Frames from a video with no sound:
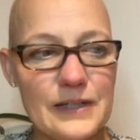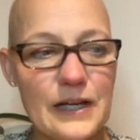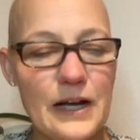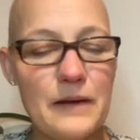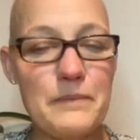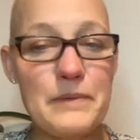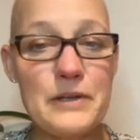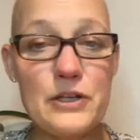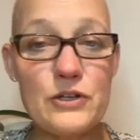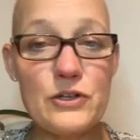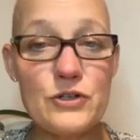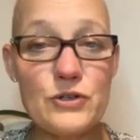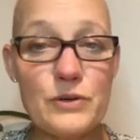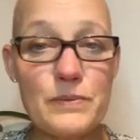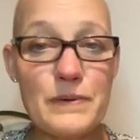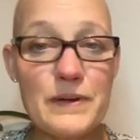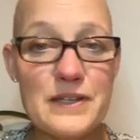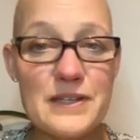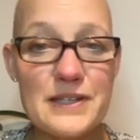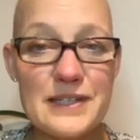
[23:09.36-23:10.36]
I mean, you talk
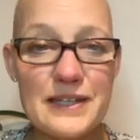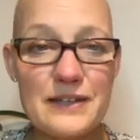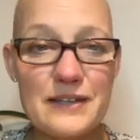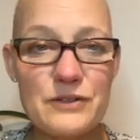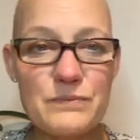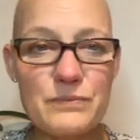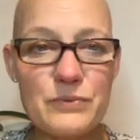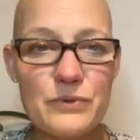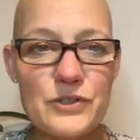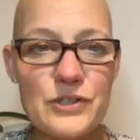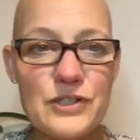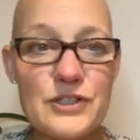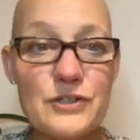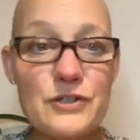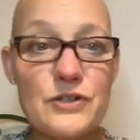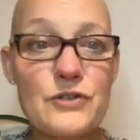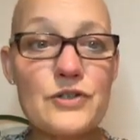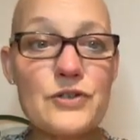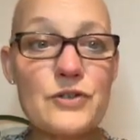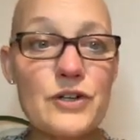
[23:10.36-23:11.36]
about the sales process, or
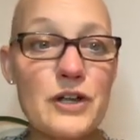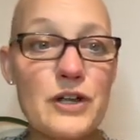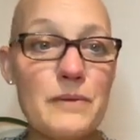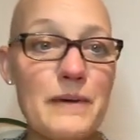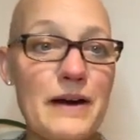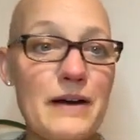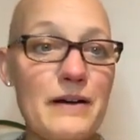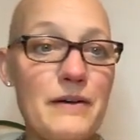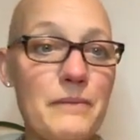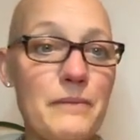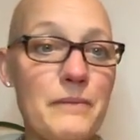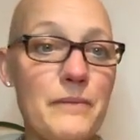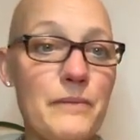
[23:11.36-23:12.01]
you talking about